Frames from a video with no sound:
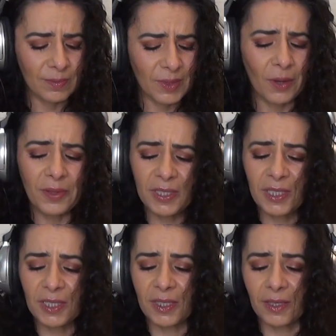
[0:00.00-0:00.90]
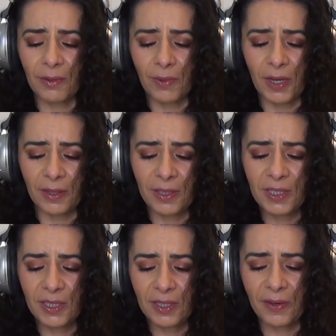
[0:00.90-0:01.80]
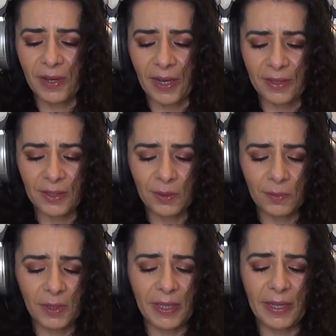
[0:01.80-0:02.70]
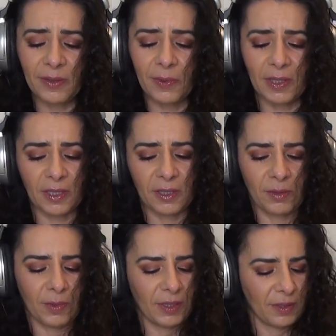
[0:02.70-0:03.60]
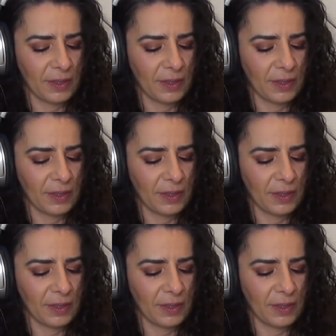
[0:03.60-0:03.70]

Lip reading: Oh, this is a good one. Okay, so we'll end with this one.